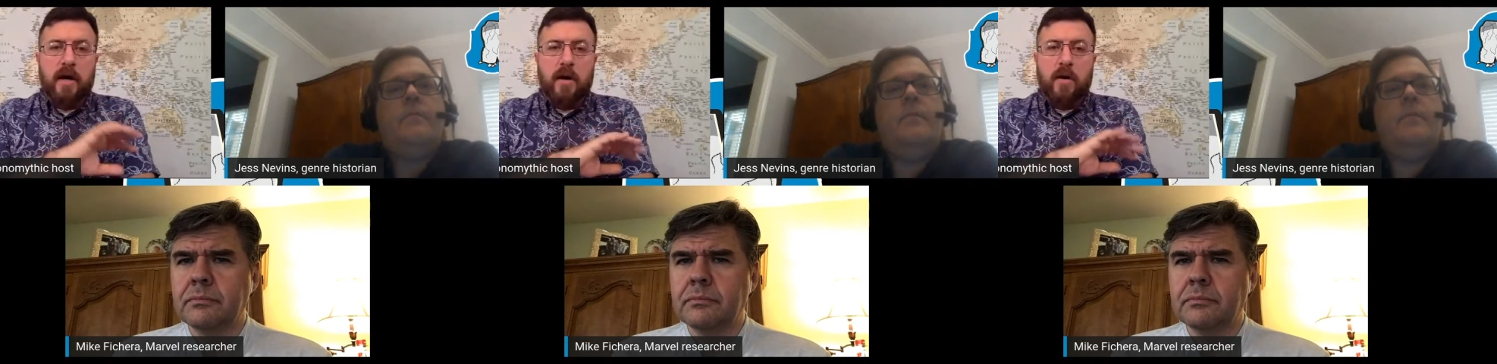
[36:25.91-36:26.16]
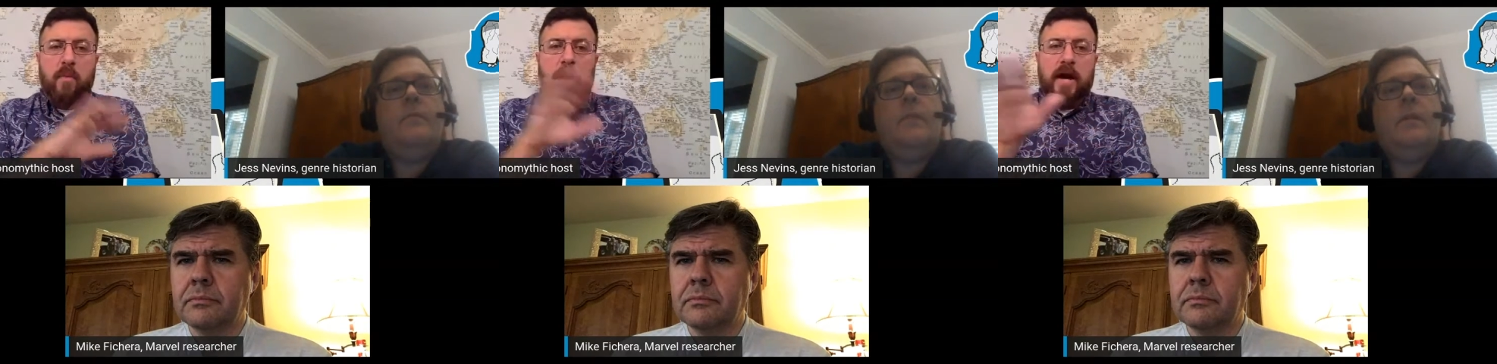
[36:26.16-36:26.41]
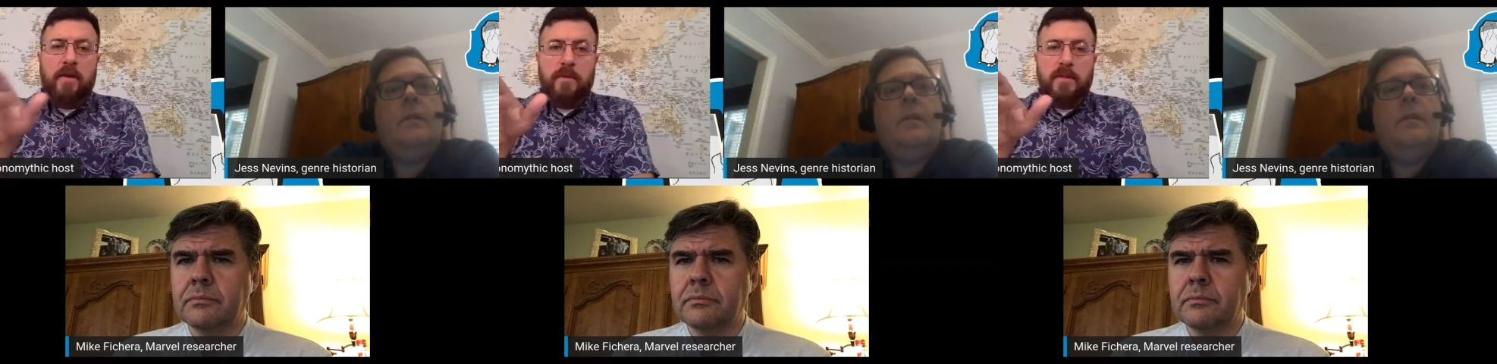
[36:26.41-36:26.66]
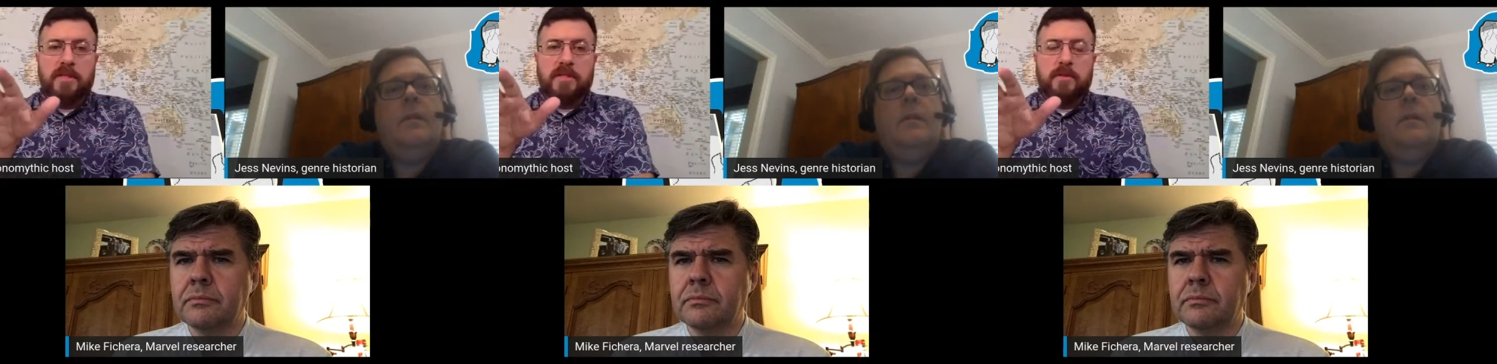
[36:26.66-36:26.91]
Speaker 1: a, a, wide
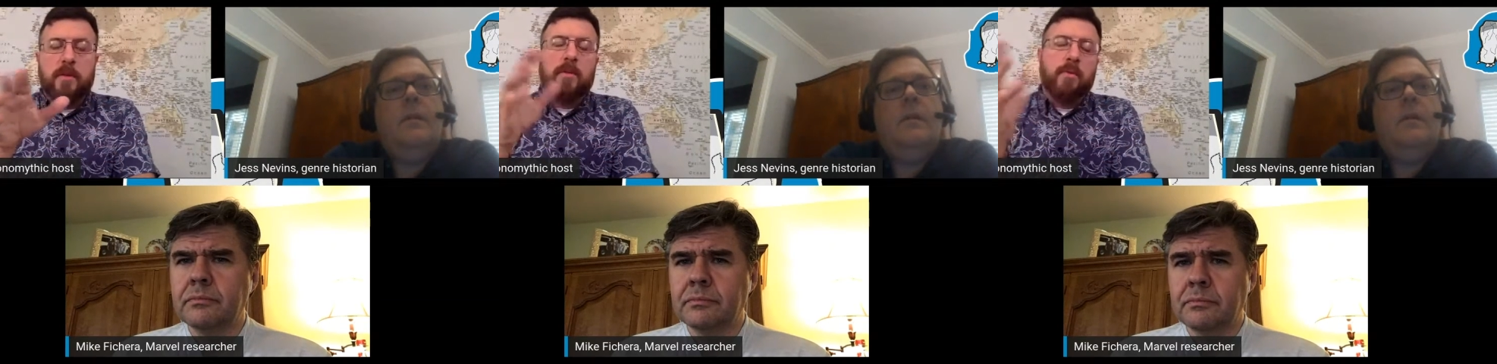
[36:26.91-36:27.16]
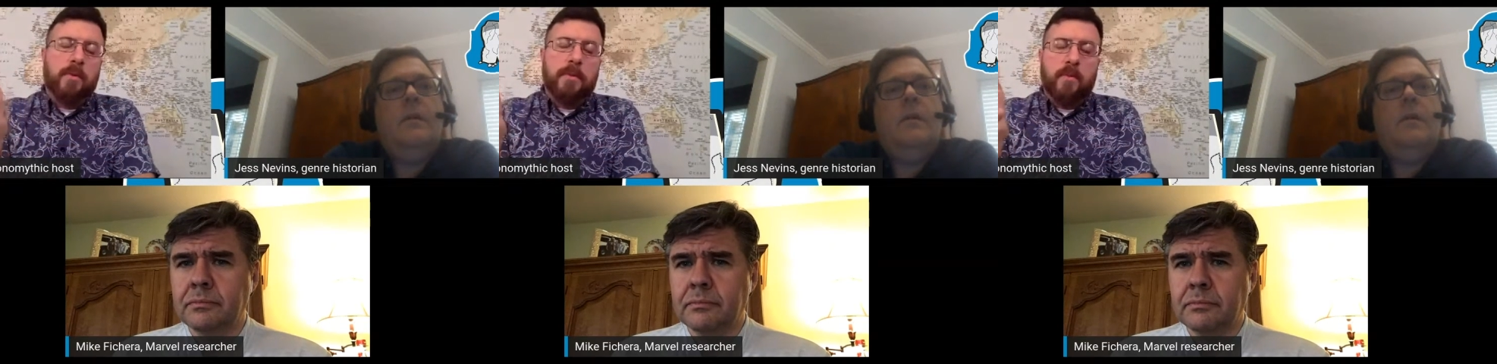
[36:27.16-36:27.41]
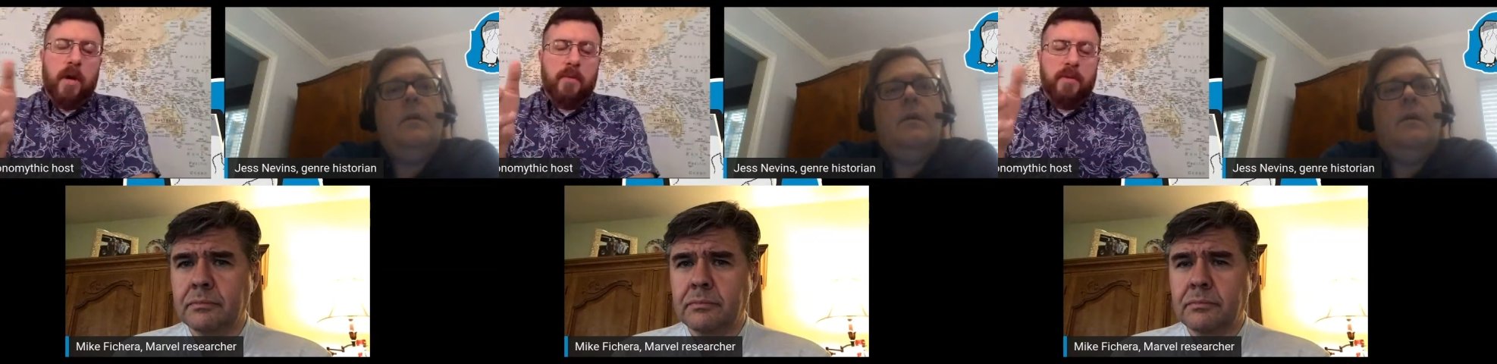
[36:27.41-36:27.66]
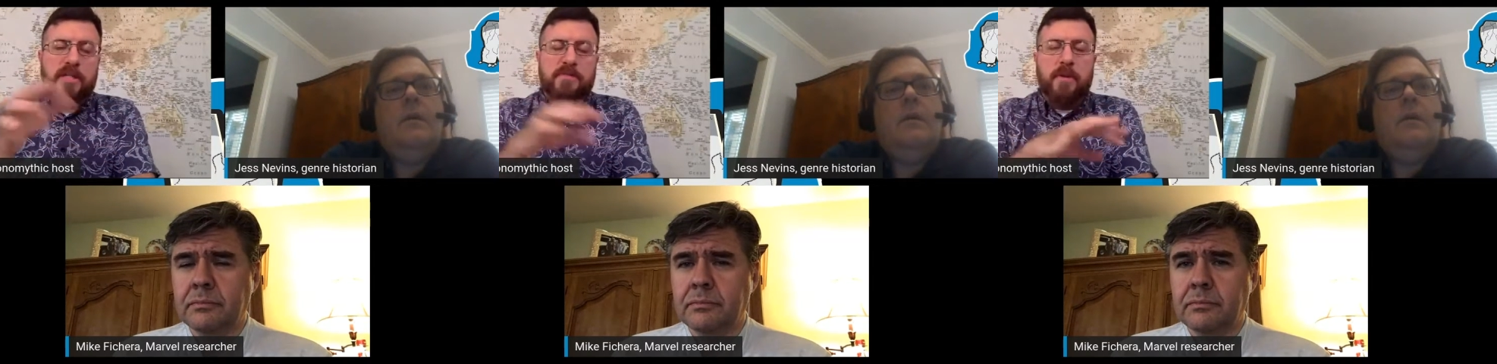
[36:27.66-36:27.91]
release, or it would be wide
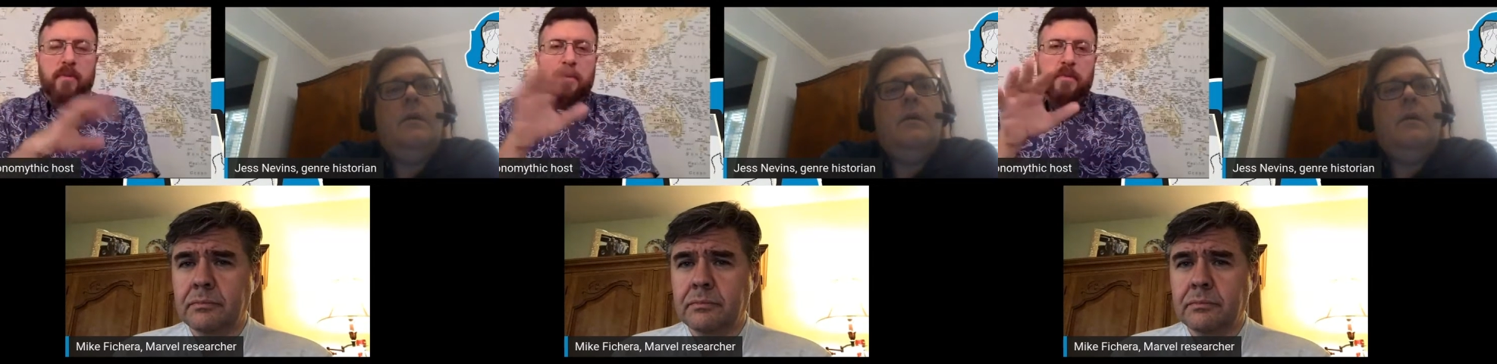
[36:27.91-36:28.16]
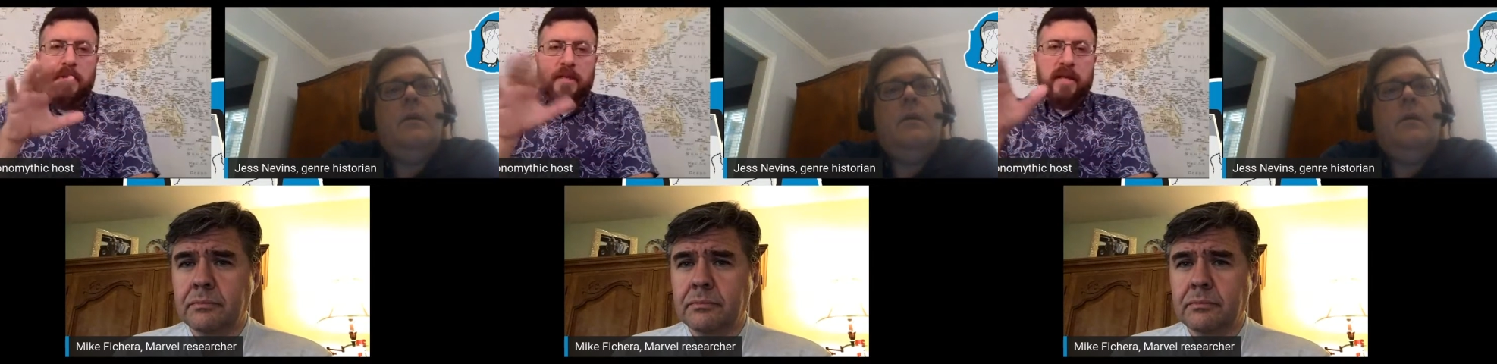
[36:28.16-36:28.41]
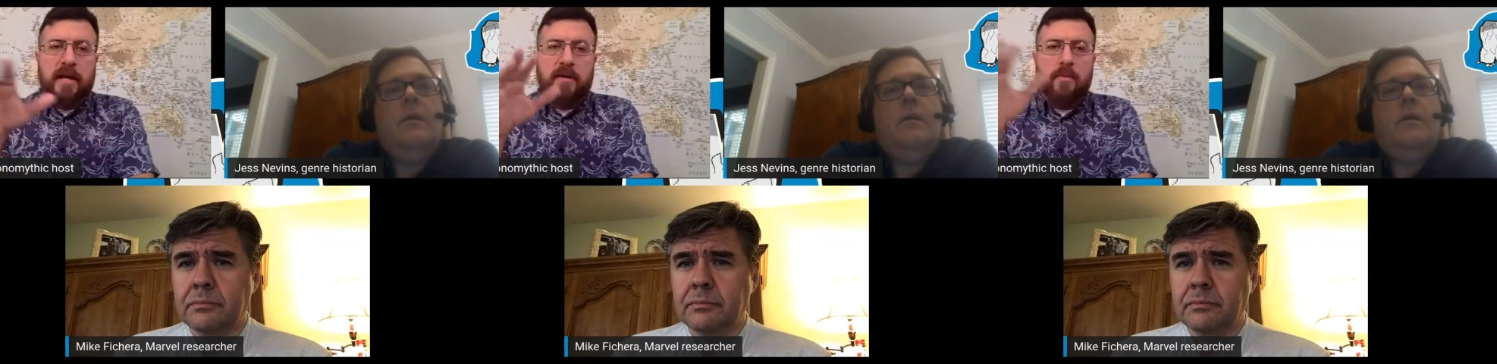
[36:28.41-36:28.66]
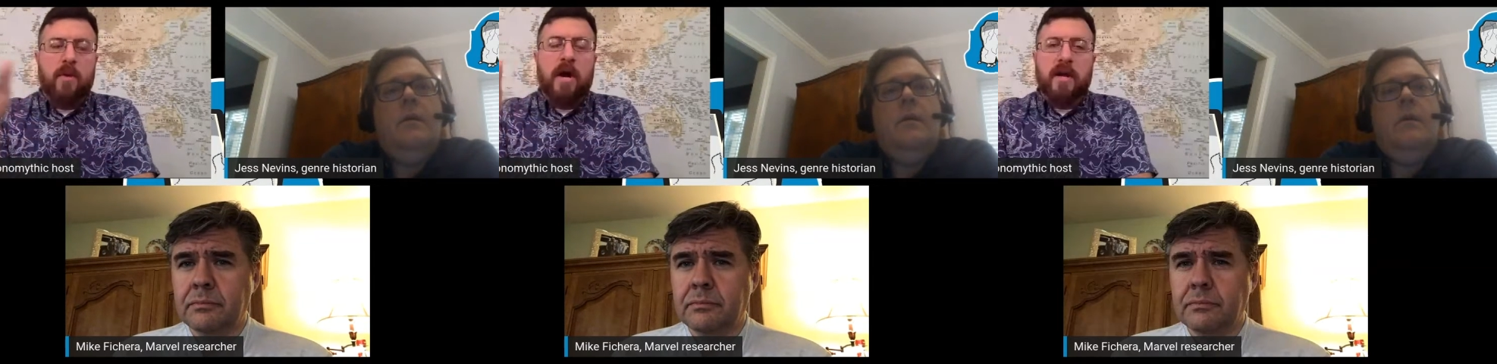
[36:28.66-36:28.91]
release, but it wouldn't be
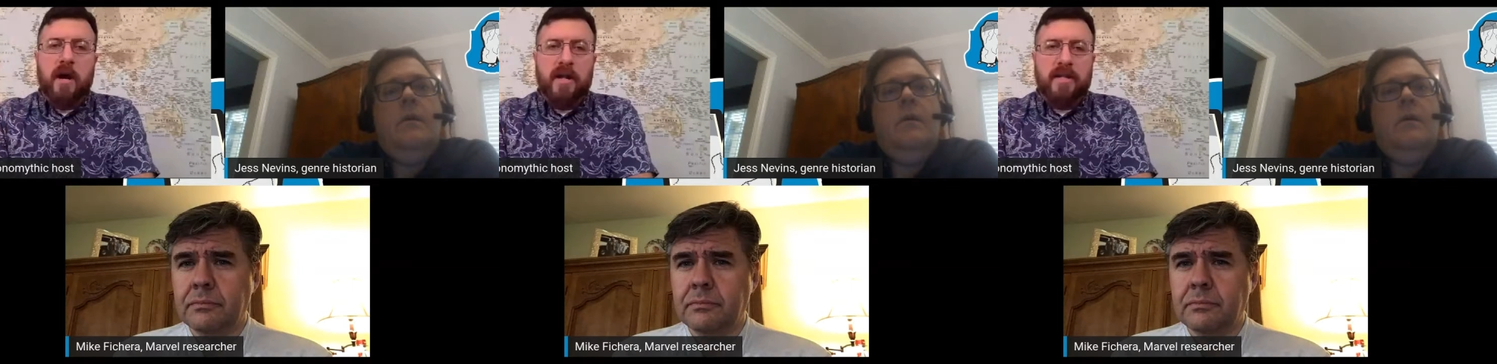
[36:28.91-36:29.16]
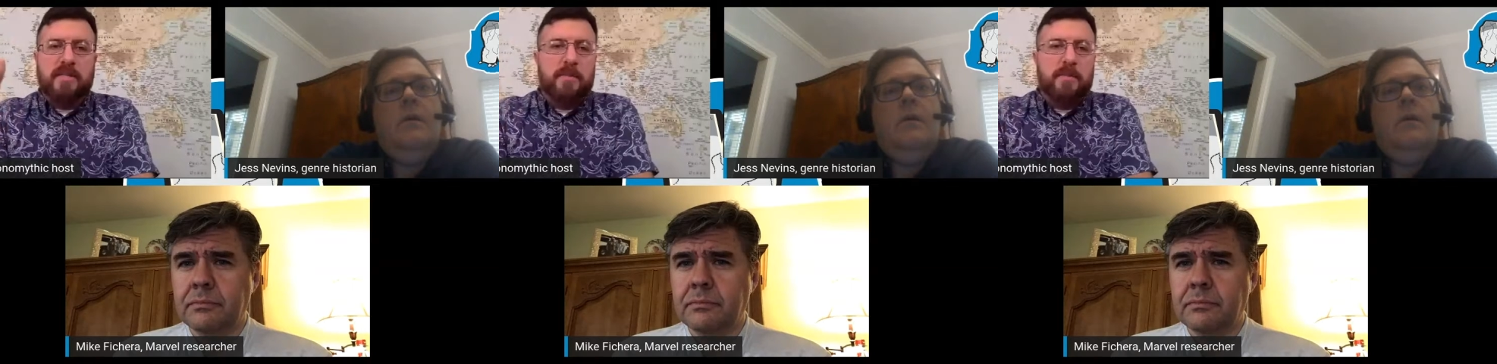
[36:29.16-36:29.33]
like wide audience.